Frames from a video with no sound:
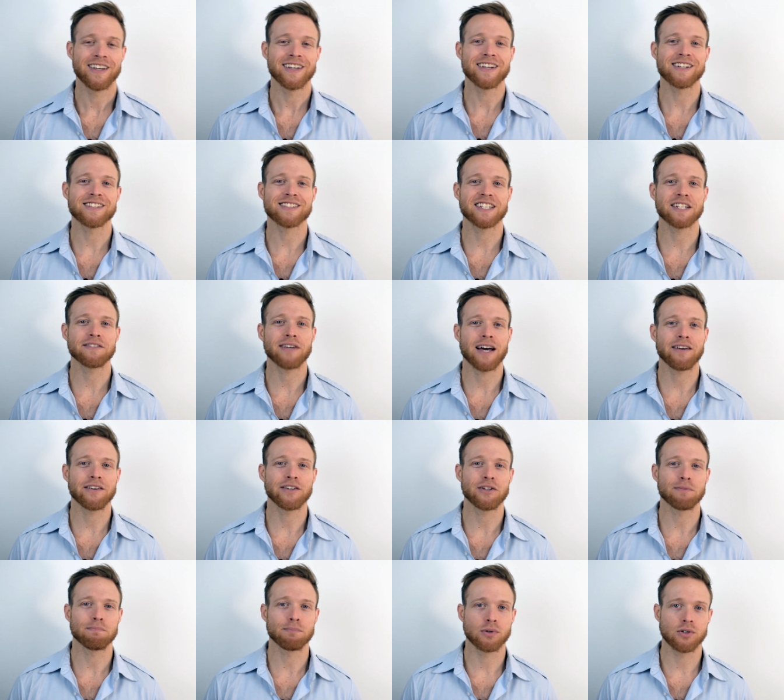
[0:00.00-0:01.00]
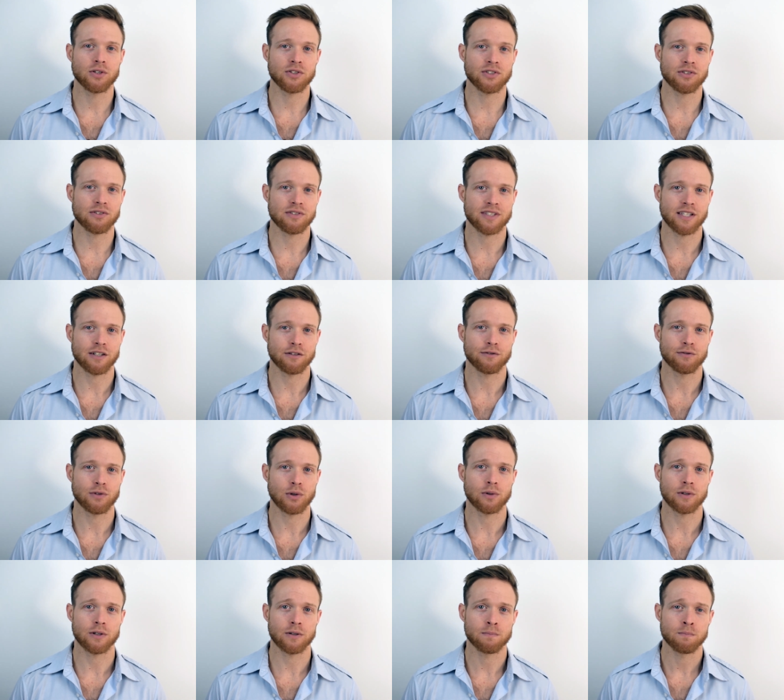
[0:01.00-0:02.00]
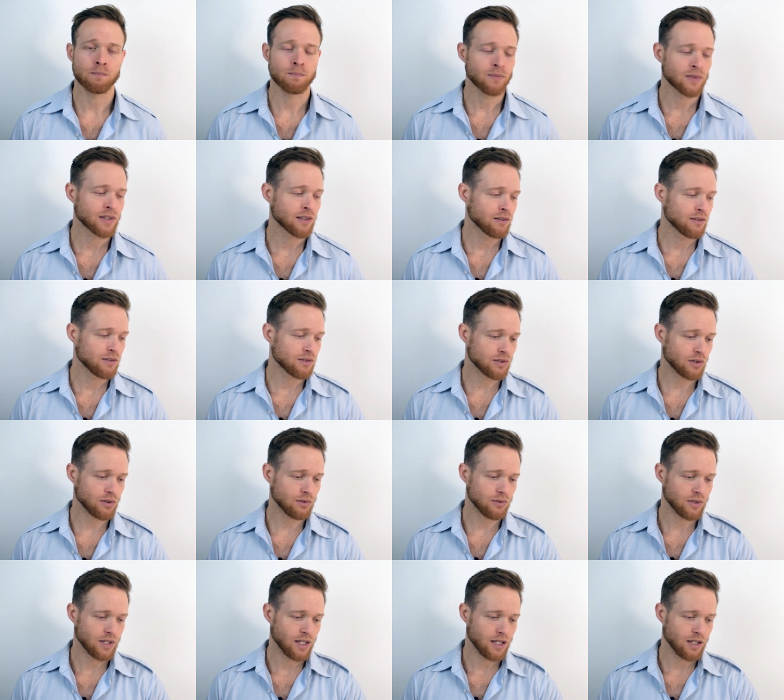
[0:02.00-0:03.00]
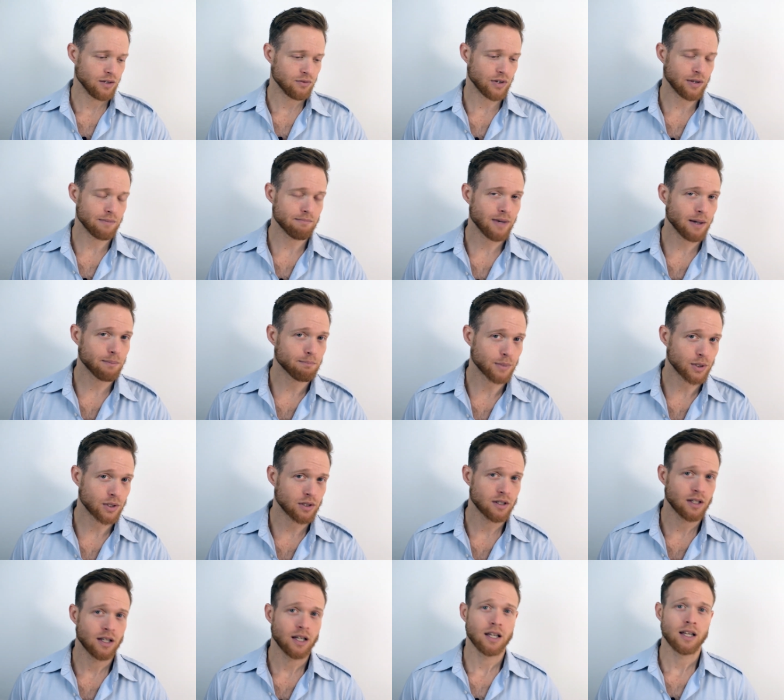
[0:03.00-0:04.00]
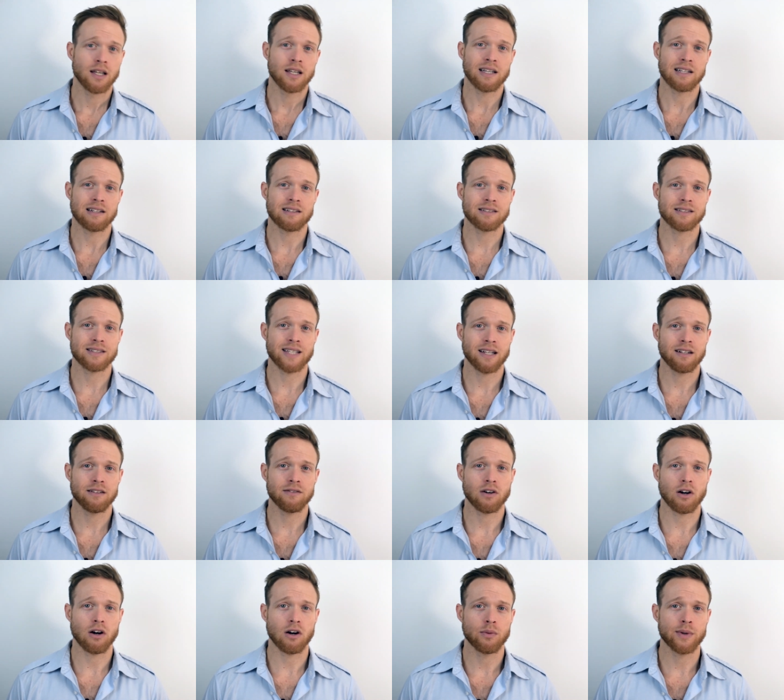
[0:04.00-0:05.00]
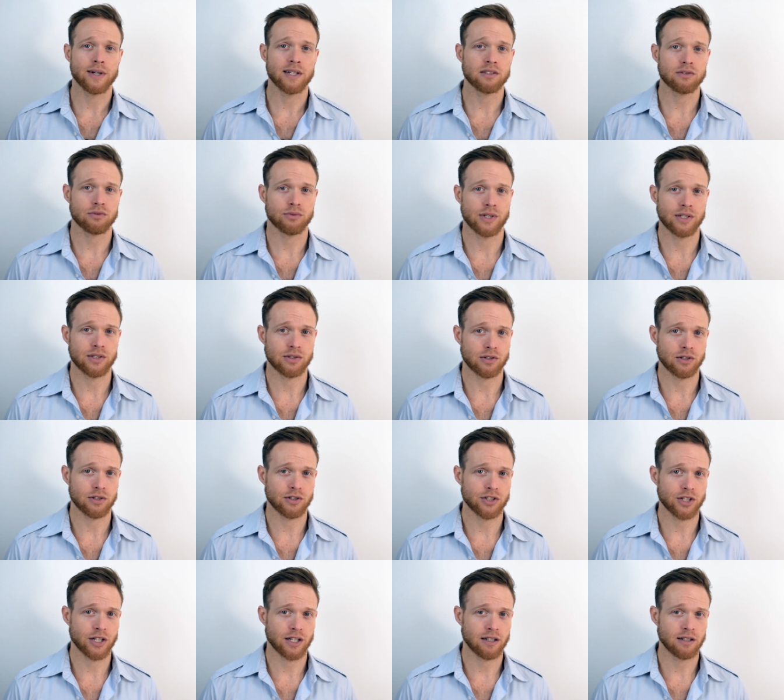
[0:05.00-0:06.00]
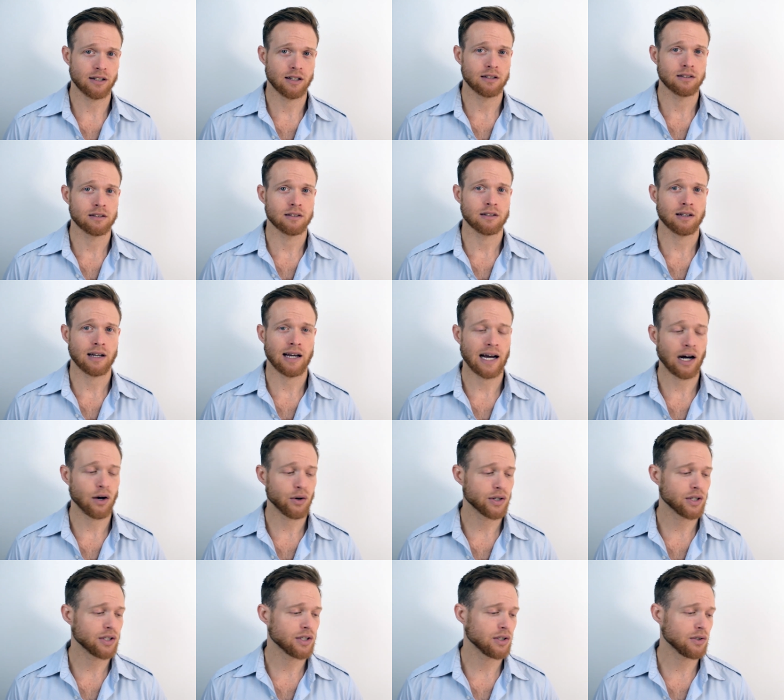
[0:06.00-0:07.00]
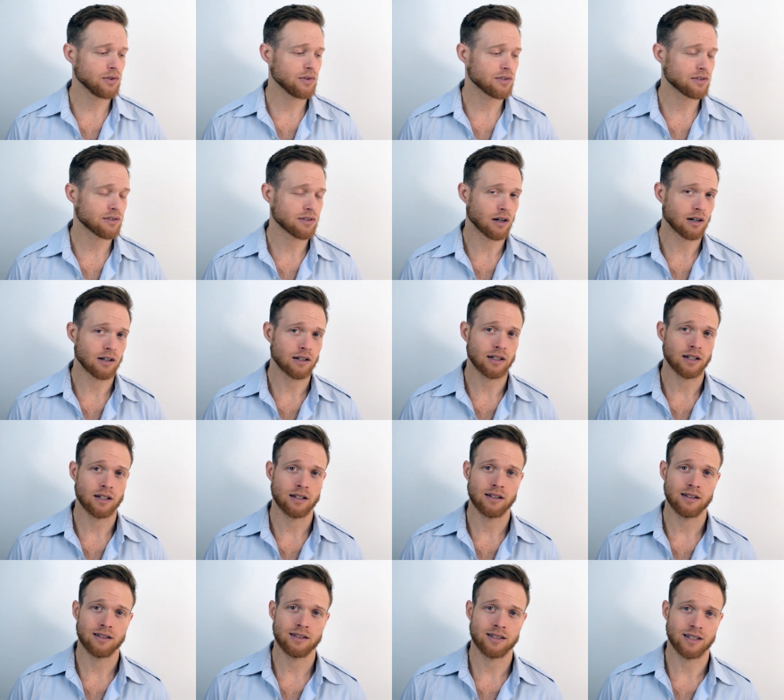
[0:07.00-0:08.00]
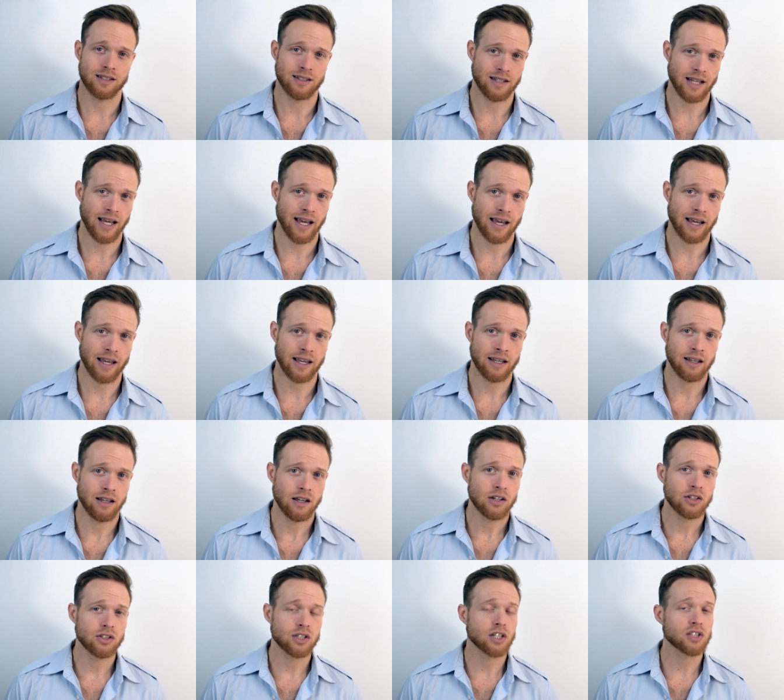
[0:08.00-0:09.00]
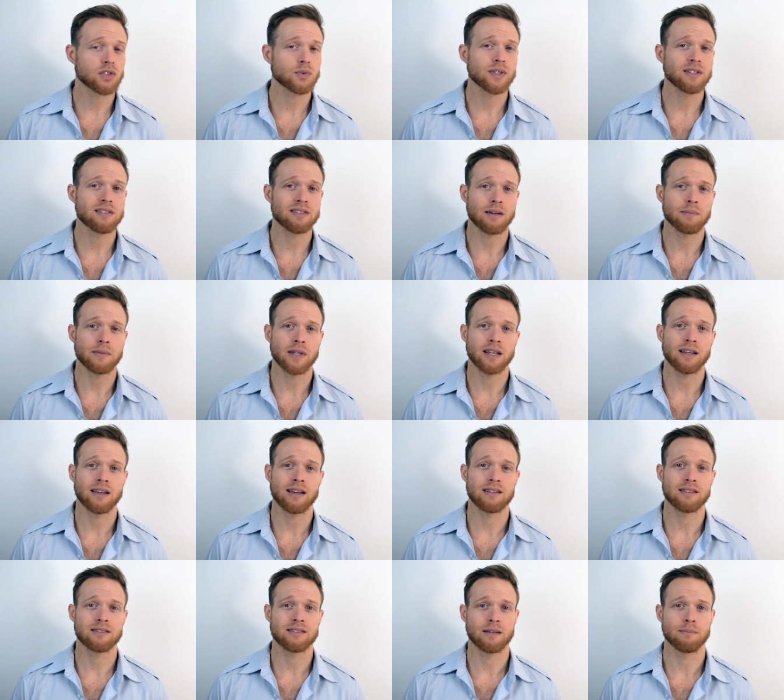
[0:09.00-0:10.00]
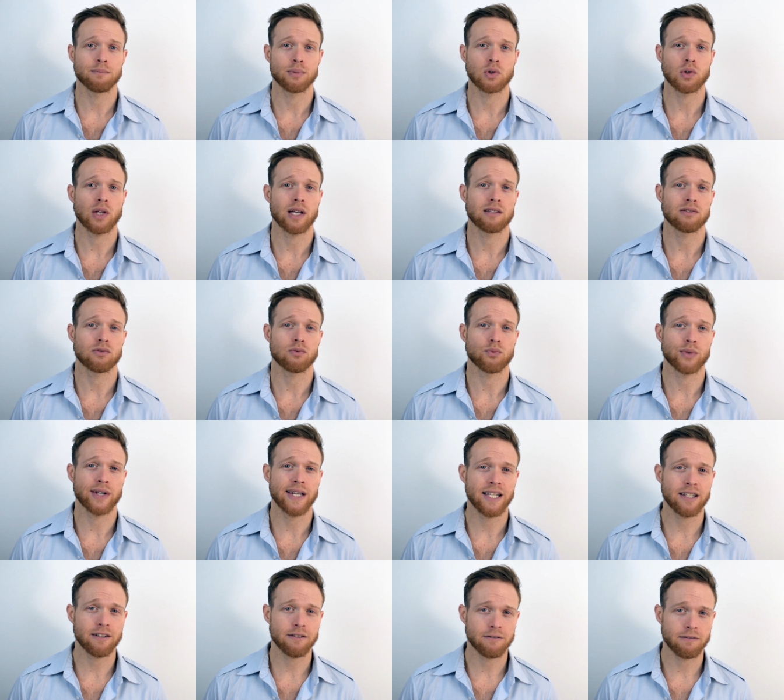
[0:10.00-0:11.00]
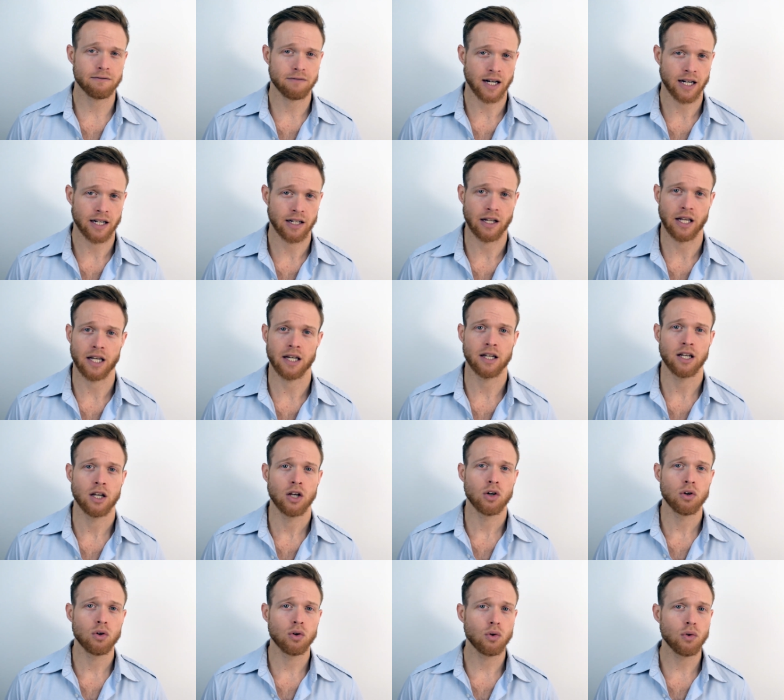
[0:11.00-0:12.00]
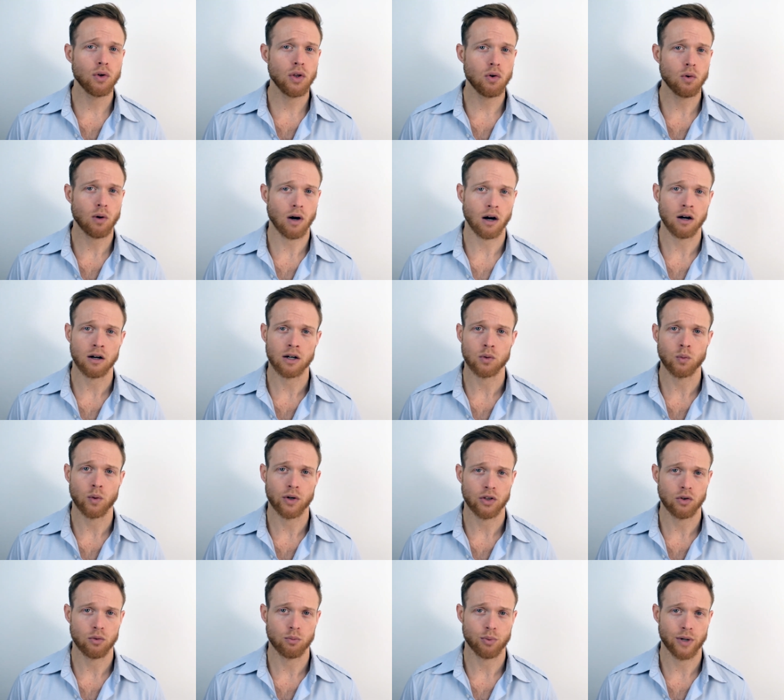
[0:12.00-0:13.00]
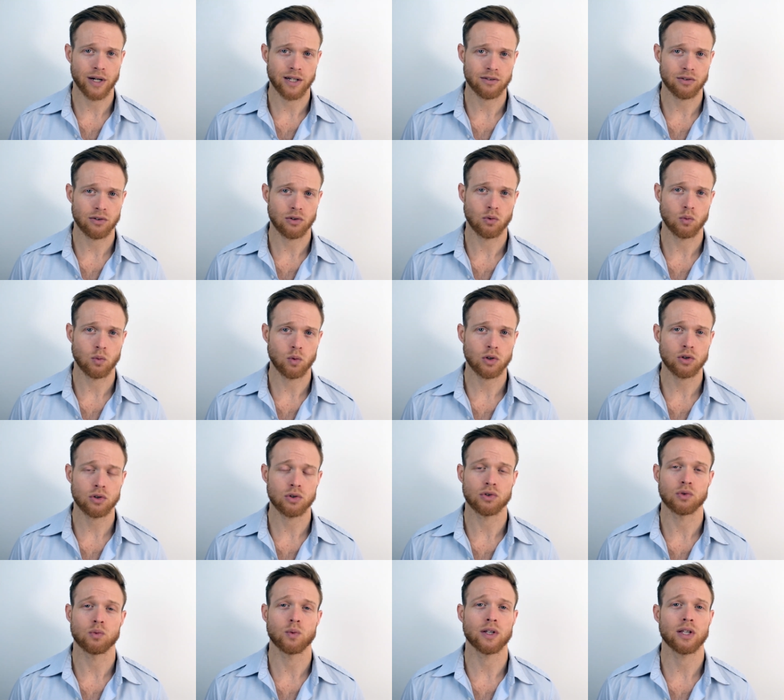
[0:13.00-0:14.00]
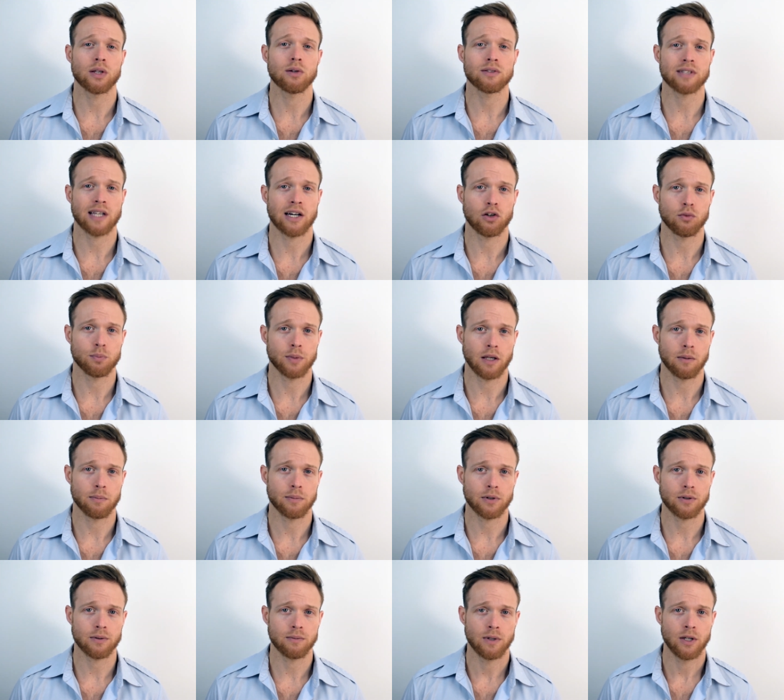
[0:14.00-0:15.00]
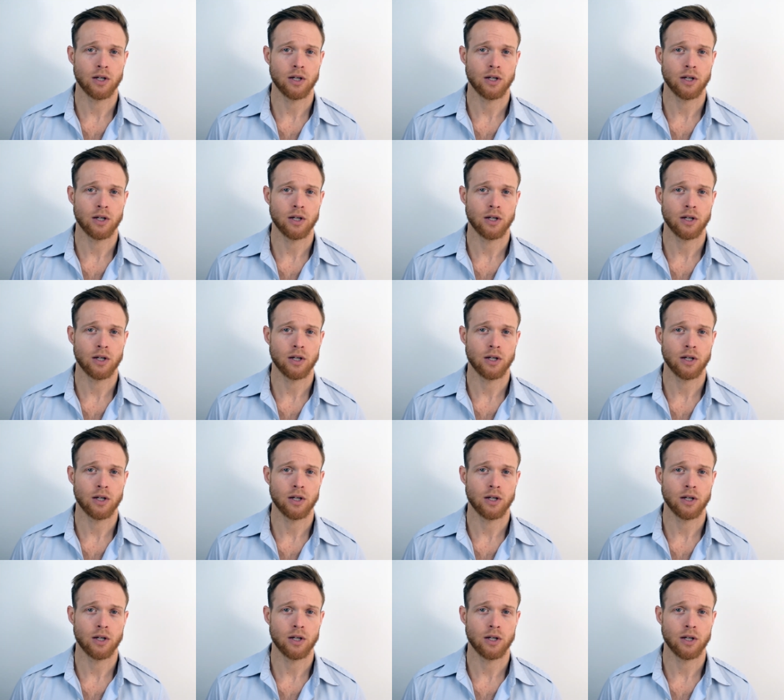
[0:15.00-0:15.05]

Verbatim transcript: instead of having to push yourself forward. So remember, instead of always researching, how can you start today, just with something as simple as redefining who you are and what you bring to the world and what you tell people?